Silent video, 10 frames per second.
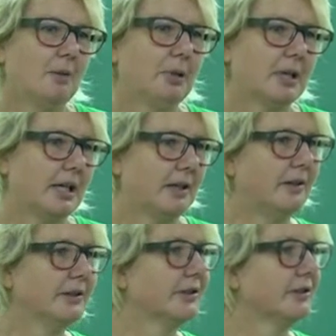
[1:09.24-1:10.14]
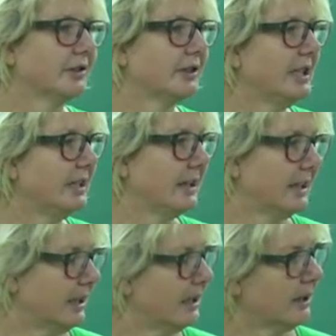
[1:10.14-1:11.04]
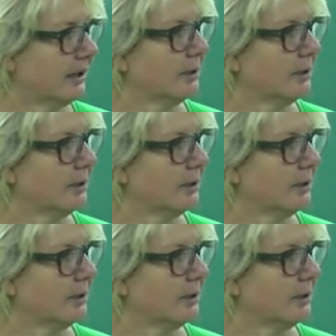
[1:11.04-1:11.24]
but I also see that in our